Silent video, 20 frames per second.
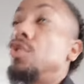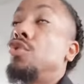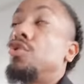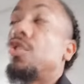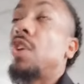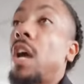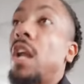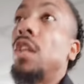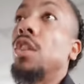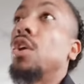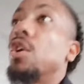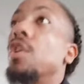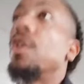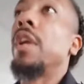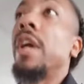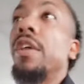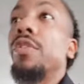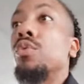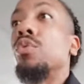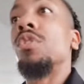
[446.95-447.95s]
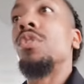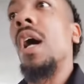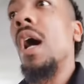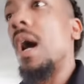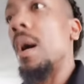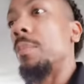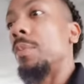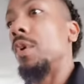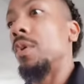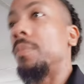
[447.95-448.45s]
You just got to learn that through
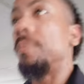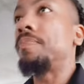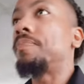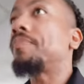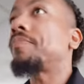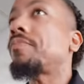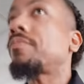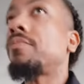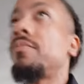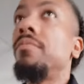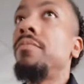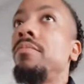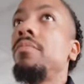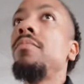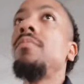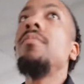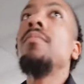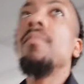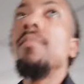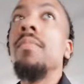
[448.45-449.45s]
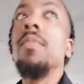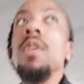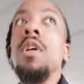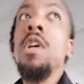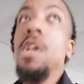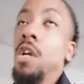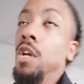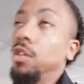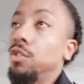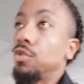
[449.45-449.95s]
time, though.
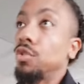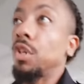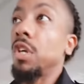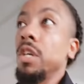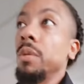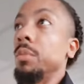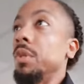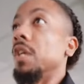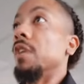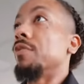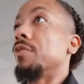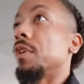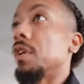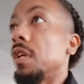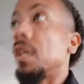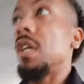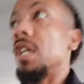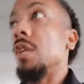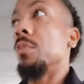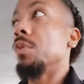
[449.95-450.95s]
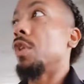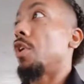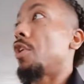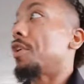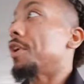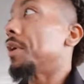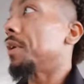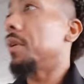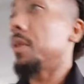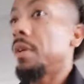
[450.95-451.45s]
So keep living and keep
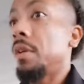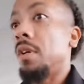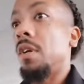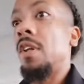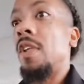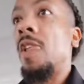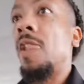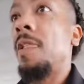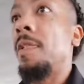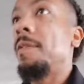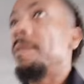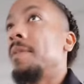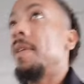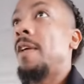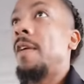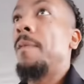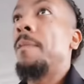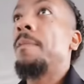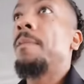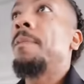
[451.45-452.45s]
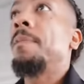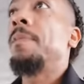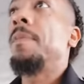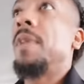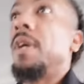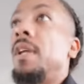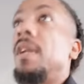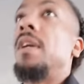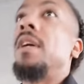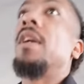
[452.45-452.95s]
learning.
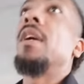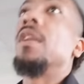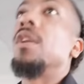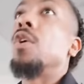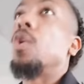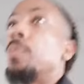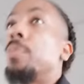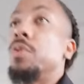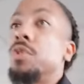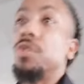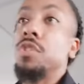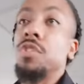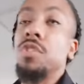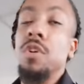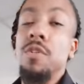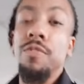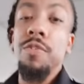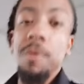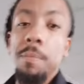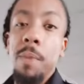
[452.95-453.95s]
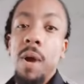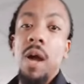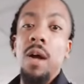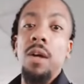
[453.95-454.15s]
And again, don't put yourself in a